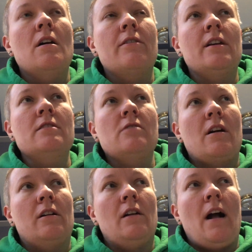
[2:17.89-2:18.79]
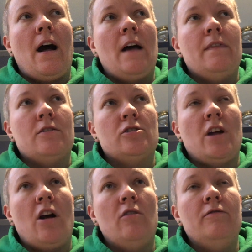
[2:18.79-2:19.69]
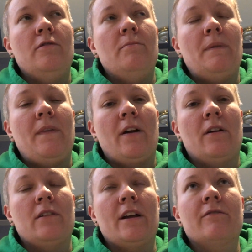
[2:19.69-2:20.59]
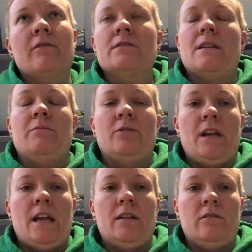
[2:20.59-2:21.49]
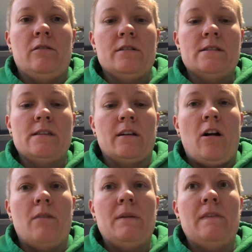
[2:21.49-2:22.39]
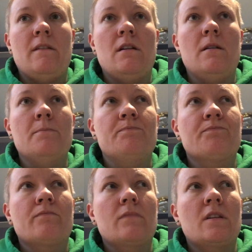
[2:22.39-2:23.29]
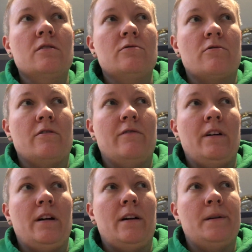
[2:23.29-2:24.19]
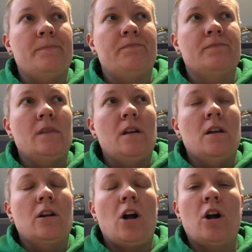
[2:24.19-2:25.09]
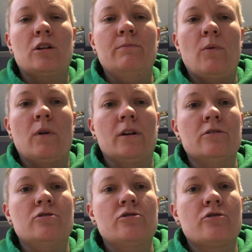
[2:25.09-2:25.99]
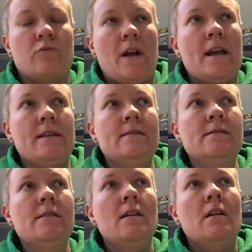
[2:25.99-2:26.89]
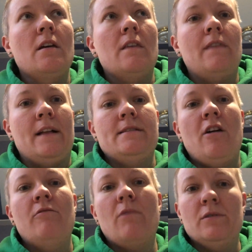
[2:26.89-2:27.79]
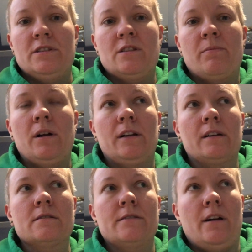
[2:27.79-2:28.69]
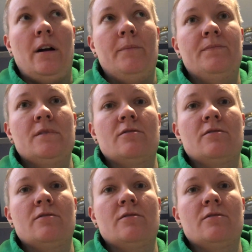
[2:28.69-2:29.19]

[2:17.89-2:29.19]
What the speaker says: Things are on the shelf, but they're like, for example, canned goods that come in the sort of cardboard trays. That's how most of the products come.